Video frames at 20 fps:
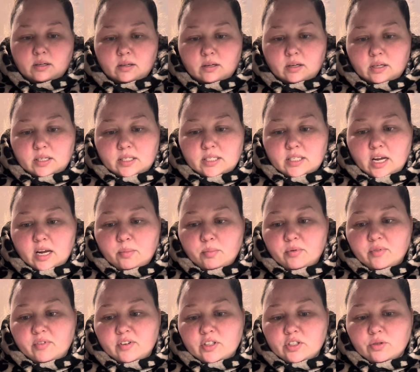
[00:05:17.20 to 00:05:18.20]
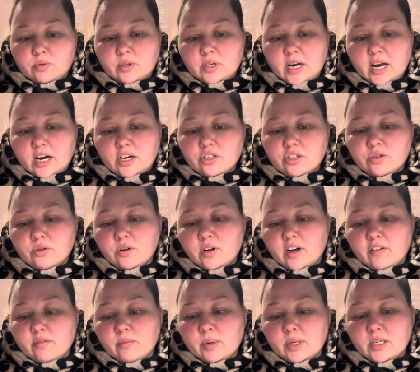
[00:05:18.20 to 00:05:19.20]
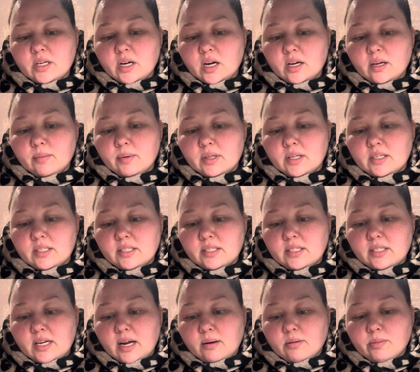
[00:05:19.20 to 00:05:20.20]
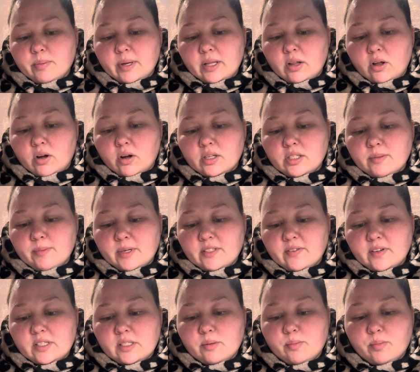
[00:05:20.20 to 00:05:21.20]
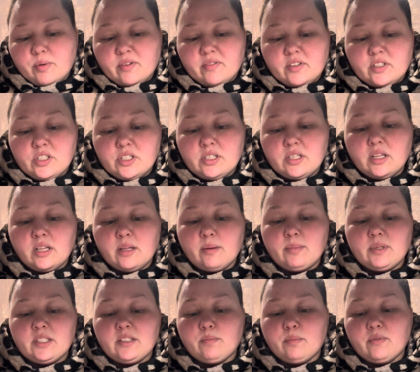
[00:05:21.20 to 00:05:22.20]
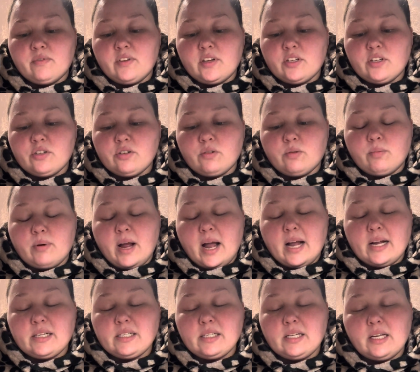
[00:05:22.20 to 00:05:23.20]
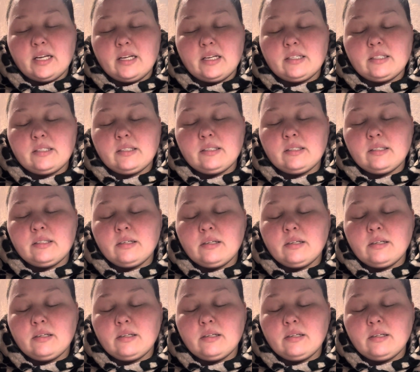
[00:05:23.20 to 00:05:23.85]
State, provincial, or national government document that is established by law and specifies the privileges and limits of professional practice.